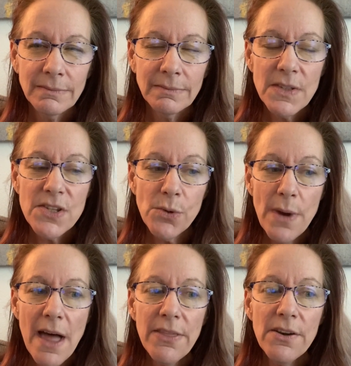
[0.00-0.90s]
So
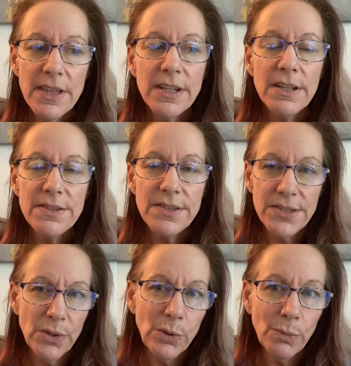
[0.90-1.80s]
rather than
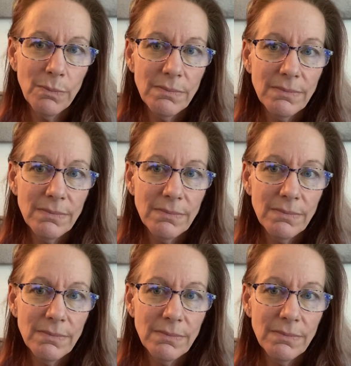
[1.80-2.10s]
assume